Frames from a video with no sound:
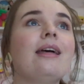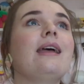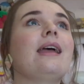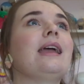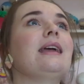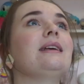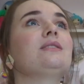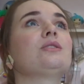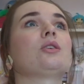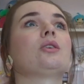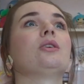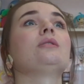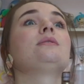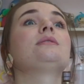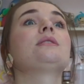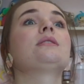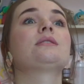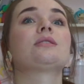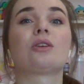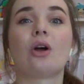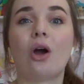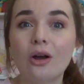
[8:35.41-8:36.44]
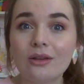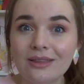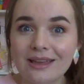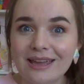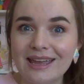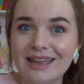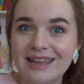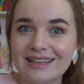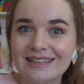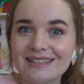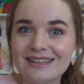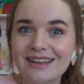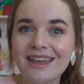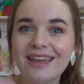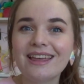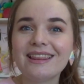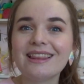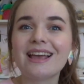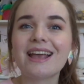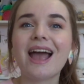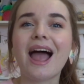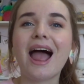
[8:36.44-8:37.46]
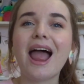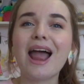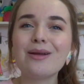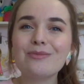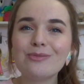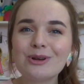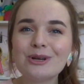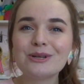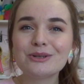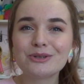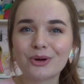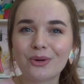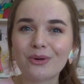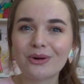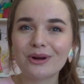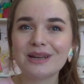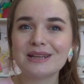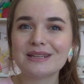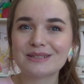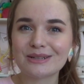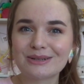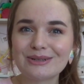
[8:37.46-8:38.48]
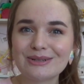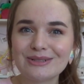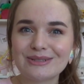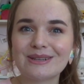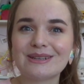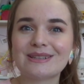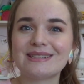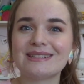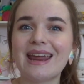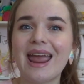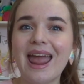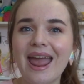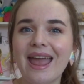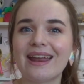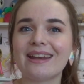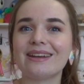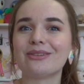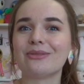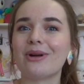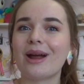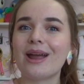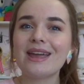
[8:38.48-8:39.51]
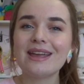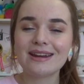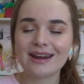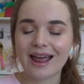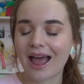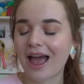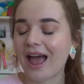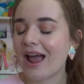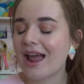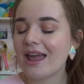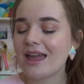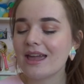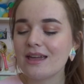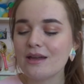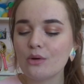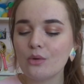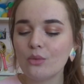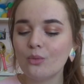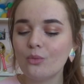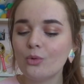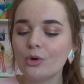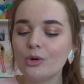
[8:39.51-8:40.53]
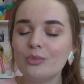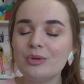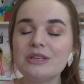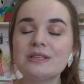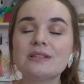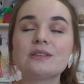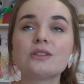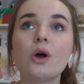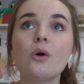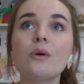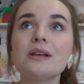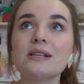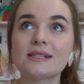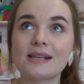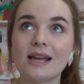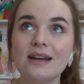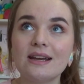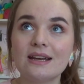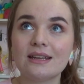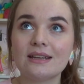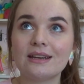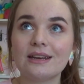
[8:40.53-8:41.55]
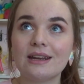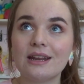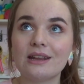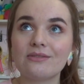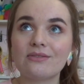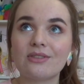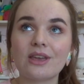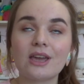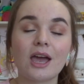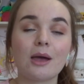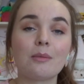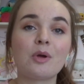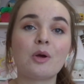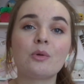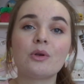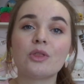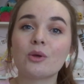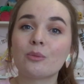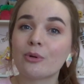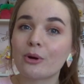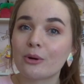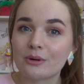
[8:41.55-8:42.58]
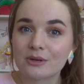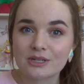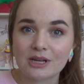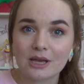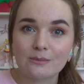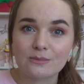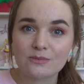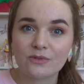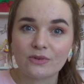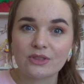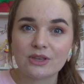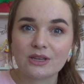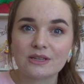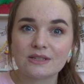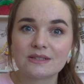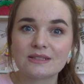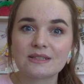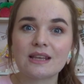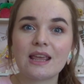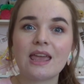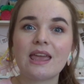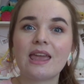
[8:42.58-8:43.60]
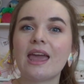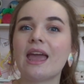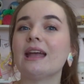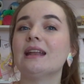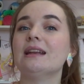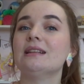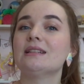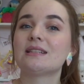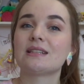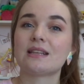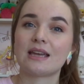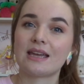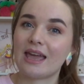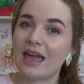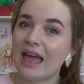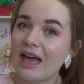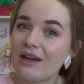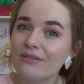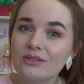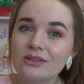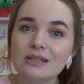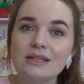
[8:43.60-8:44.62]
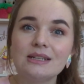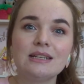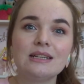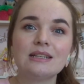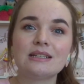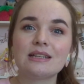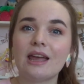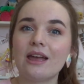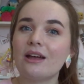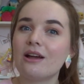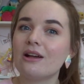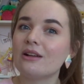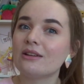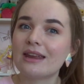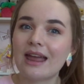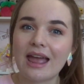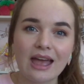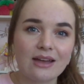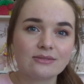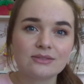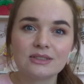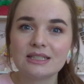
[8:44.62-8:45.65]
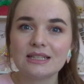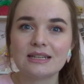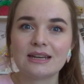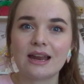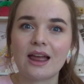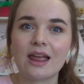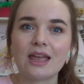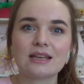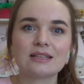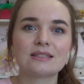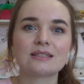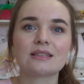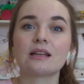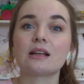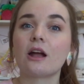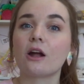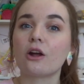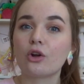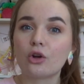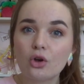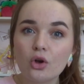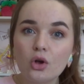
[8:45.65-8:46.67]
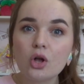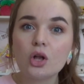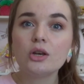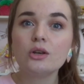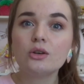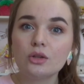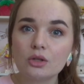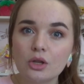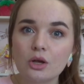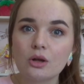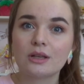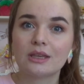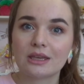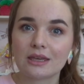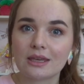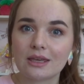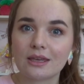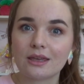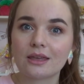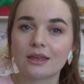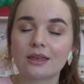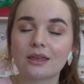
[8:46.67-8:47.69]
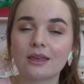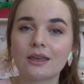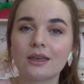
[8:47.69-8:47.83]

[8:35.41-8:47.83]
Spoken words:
it's Urza Scarlet. Like, I'm a notorious Urza stan, right? I would be so excited if they come out with a prototype for this and it's like heavily detailed, heavily nice, like a good looking